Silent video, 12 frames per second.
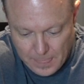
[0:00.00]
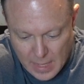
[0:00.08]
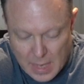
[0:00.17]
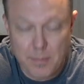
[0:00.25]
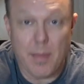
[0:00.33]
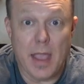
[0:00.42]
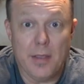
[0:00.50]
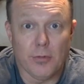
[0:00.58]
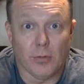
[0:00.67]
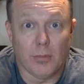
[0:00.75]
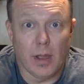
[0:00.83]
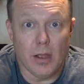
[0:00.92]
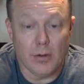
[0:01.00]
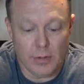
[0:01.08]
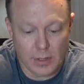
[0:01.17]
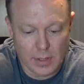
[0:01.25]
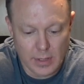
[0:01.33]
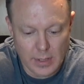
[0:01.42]
In manual
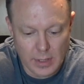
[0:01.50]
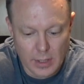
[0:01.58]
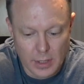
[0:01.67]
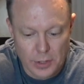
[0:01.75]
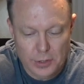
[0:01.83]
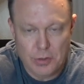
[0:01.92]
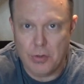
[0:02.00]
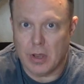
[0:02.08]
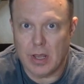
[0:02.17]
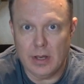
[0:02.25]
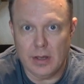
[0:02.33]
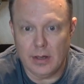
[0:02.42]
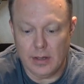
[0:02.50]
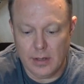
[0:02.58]
mode, you can